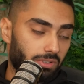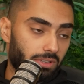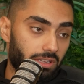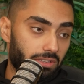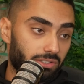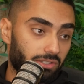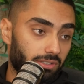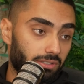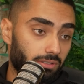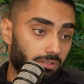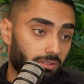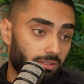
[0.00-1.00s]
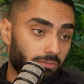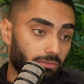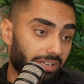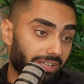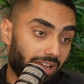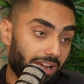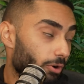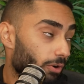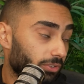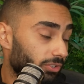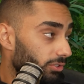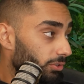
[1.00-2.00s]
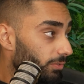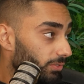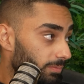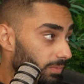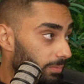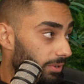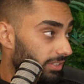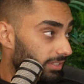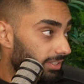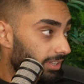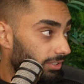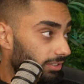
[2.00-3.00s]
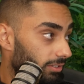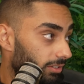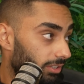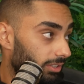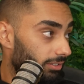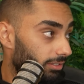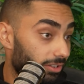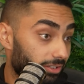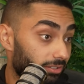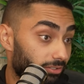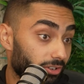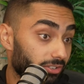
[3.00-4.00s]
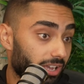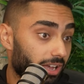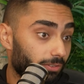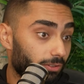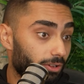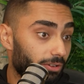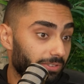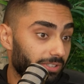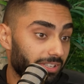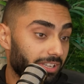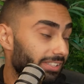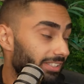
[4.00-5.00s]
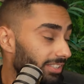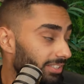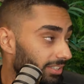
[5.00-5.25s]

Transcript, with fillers: it's like obviously you've seen my presentation on it. It does have a lot of EAT